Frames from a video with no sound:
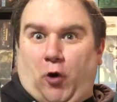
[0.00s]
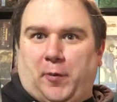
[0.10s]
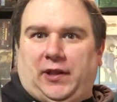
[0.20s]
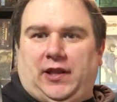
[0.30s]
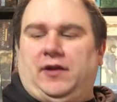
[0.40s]

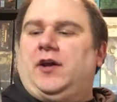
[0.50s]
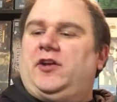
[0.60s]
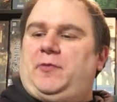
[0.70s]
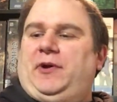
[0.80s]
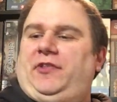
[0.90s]
formula
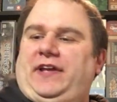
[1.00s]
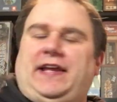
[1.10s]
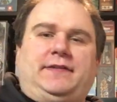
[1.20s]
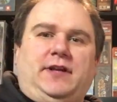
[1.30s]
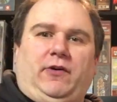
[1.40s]
to be able to
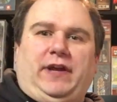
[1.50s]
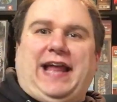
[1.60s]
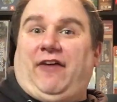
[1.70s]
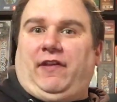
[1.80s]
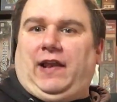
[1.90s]

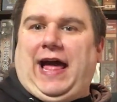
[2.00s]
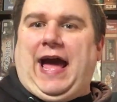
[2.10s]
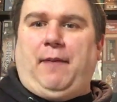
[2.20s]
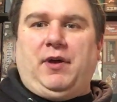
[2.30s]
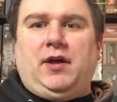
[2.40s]
get out of the
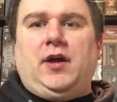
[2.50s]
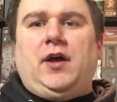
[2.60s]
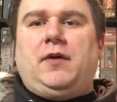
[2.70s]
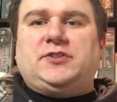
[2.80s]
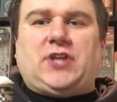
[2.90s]
lab.
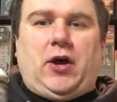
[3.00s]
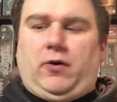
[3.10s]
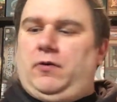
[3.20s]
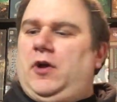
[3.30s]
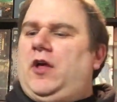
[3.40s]

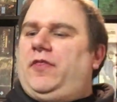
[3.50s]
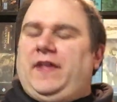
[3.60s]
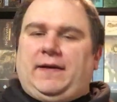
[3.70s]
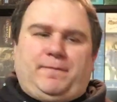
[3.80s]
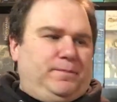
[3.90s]
So
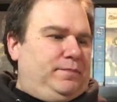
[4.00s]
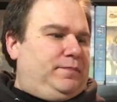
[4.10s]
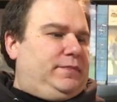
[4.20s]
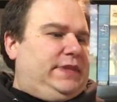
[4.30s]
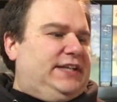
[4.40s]

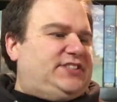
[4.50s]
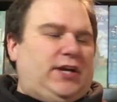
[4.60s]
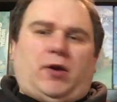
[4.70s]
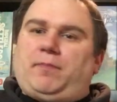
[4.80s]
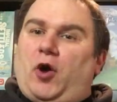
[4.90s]
these
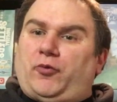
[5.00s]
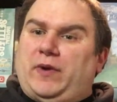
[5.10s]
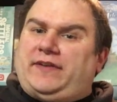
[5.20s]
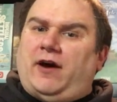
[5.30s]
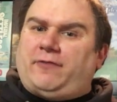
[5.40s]
here both
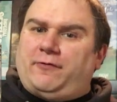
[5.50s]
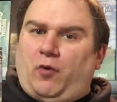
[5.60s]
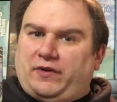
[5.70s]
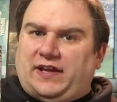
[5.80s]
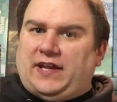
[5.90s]
retail for
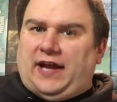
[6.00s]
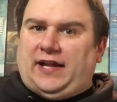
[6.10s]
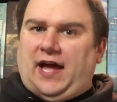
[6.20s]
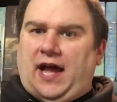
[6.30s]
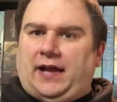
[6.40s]

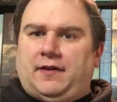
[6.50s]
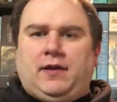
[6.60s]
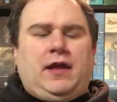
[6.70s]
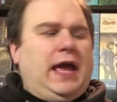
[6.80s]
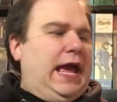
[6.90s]
$14.99,
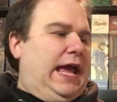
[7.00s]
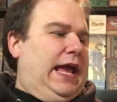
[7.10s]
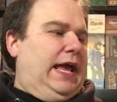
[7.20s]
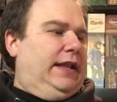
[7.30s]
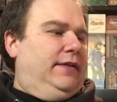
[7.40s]

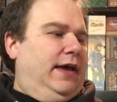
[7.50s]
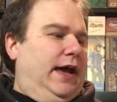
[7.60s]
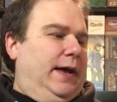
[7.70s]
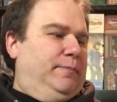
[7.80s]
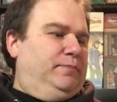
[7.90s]
and
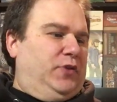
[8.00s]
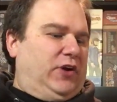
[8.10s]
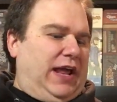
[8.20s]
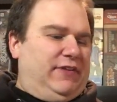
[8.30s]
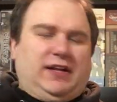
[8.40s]

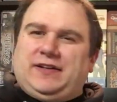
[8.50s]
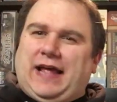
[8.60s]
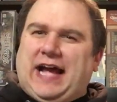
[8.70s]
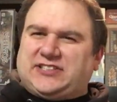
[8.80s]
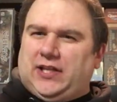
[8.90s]
they're kind of
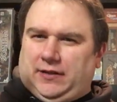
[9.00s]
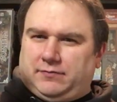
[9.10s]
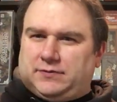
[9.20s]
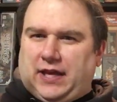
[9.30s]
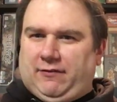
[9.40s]
an
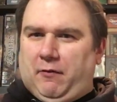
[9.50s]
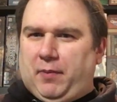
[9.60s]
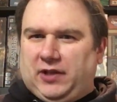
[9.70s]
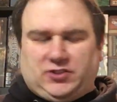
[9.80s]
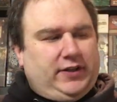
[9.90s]
excellent kind of a
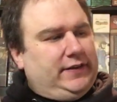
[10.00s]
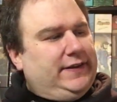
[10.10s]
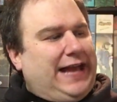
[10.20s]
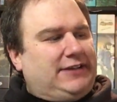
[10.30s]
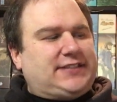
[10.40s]
puzzle.
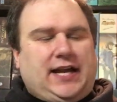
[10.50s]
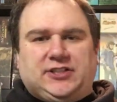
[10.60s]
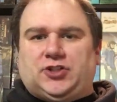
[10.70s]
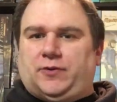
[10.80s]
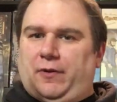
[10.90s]
The
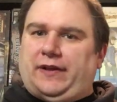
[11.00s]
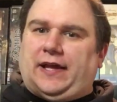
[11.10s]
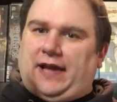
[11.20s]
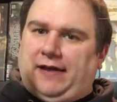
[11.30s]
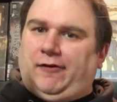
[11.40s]
downside is you really
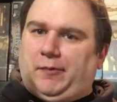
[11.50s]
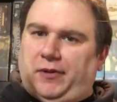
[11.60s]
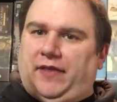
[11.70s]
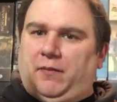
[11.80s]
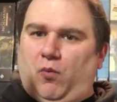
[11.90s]
can kind of only
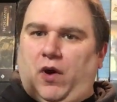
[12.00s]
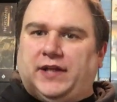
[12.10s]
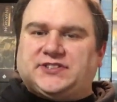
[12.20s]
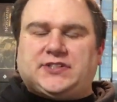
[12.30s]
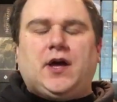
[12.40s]
play them
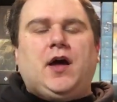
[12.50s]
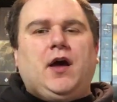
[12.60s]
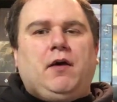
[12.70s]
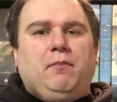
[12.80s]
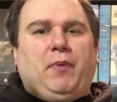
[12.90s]
once,
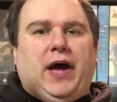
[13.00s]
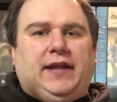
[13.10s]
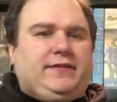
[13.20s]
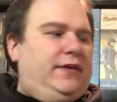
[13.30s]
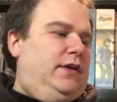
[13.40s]

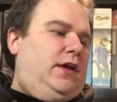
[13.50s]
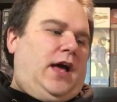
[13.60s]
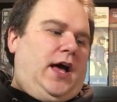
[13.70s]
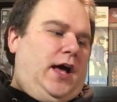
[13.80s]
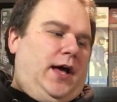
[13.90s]
but
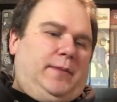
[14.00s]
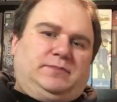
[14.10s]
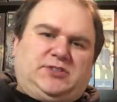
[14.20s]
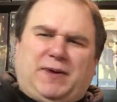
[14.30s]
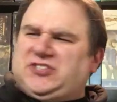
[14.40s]

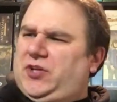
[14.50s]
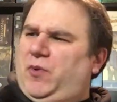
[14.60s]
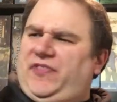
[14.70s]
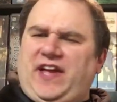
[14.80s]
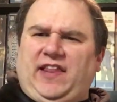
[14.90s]
especially
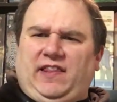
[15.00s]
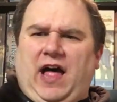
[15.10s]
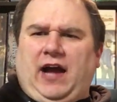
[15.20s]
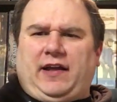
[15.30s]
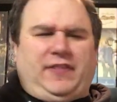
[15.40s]
with the
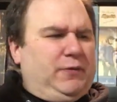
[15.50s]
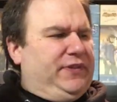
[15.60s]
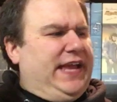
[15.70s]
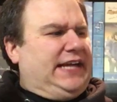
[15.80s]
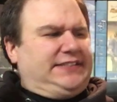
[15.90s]
unlock, I think
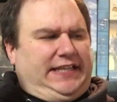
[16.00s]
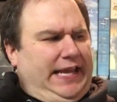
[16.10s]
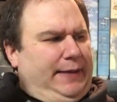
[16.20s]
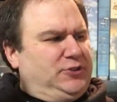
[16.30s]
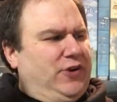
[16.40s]
with the exit
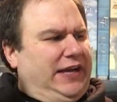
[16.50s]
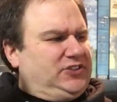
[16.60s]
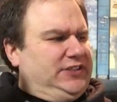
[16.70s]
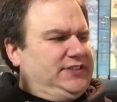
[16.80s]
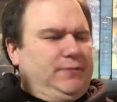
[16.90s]
games you
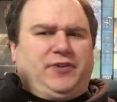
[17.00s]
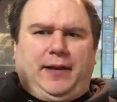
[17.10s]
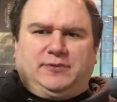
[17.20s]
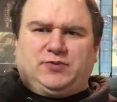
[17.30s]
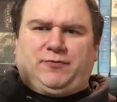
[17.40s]
actually
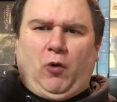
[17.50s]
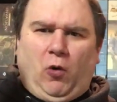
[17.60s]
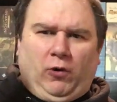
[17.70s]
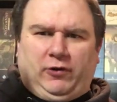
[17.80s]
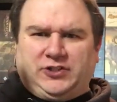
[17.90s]
sometimes
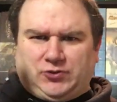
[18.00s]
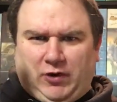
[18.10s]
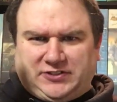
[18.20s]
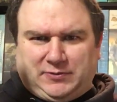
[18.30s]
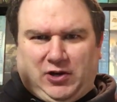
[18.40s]
fold or
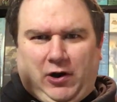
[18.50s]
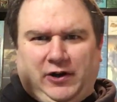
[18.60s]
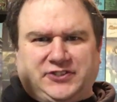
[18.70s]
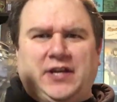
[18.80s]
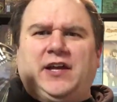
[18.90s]
destroy some
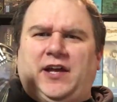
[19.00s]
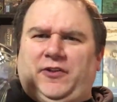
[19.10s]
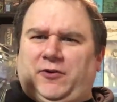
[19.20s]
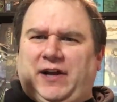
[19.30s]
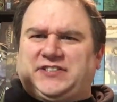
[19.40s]
cards
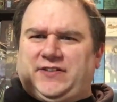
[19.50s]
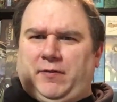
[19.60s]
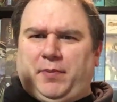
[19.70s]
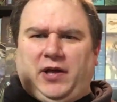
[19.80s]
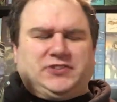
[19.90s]
in the creation of
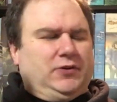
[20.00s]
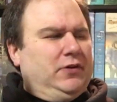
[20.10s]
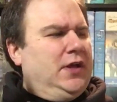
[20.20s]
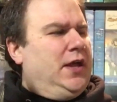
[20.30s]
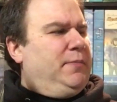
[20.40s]
the
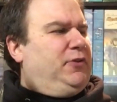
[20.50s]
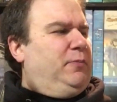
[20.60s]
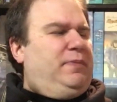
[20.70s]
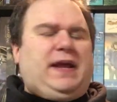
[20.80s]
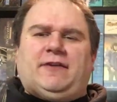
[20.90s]
puzzle. But
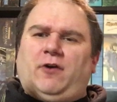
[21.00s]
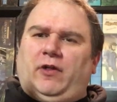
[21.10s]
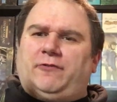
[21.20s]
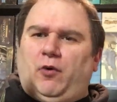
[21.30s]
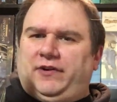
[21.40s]
they're being
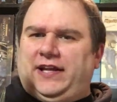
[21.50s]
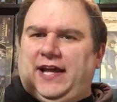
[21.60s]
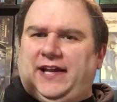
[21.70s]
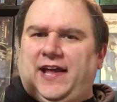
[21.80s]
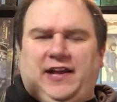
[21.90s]
only
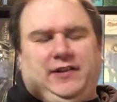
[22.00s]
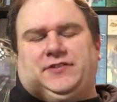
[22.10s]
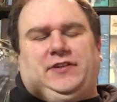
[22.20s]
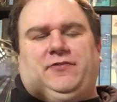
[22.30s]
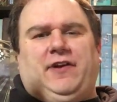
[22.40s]

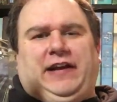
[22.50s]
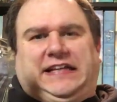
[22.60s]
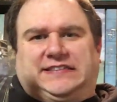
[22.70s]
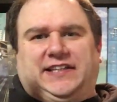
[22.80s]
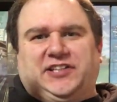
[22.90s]
$14.99. It's very
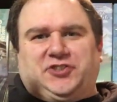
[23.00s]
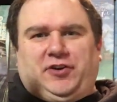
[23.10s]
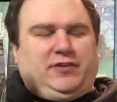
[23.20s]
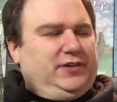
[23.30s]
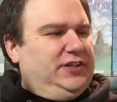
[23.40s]
easy
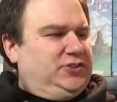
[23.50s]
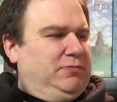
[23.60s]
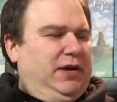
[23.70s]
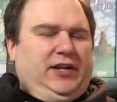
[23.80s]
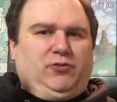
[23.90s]
to get
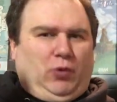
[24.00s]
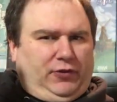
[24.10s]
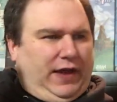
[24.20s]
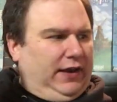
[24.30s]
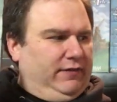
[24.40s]
your money's
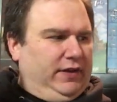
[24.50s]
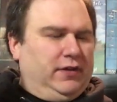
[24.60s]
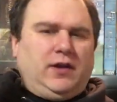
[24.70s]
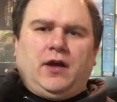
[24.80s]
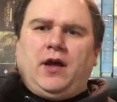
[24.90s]
worth out of it.